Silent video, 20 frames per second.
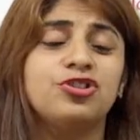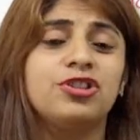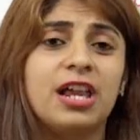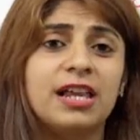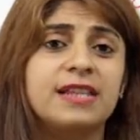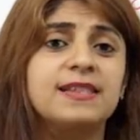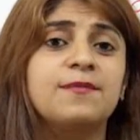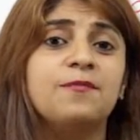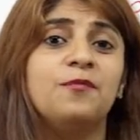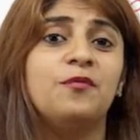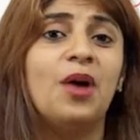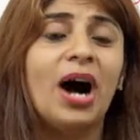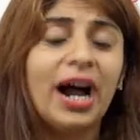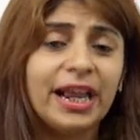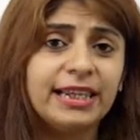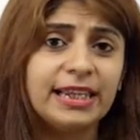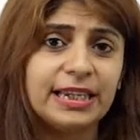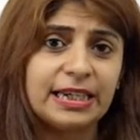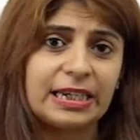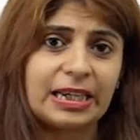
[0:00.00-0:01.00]
shakes
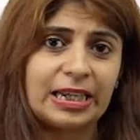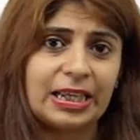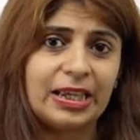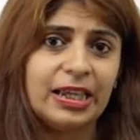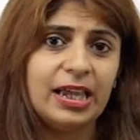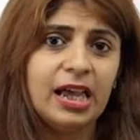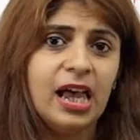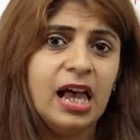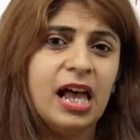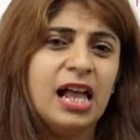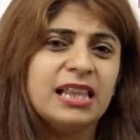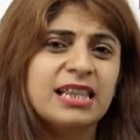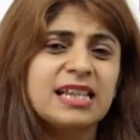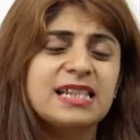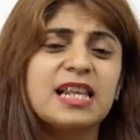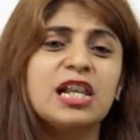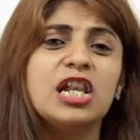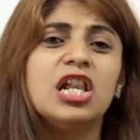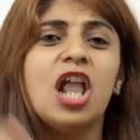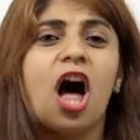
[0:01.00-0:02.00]
violently,
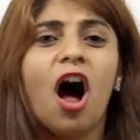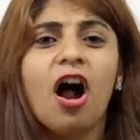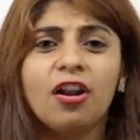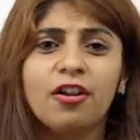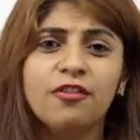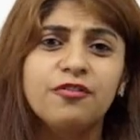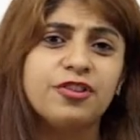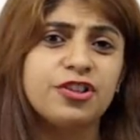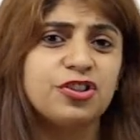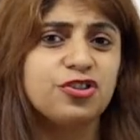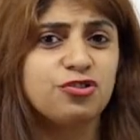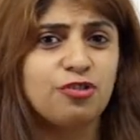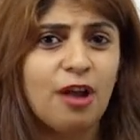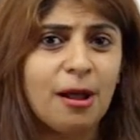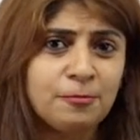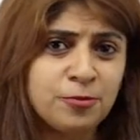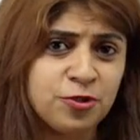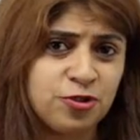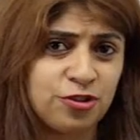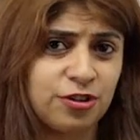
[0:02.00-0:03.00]
there's a lot of
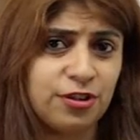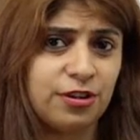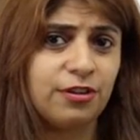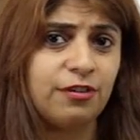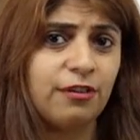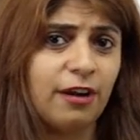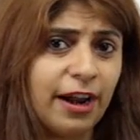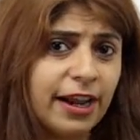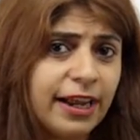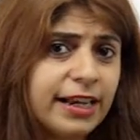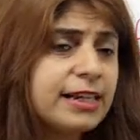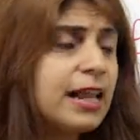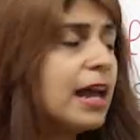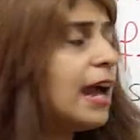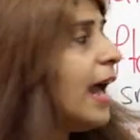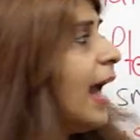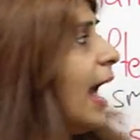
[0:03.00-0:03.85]
disruption, right?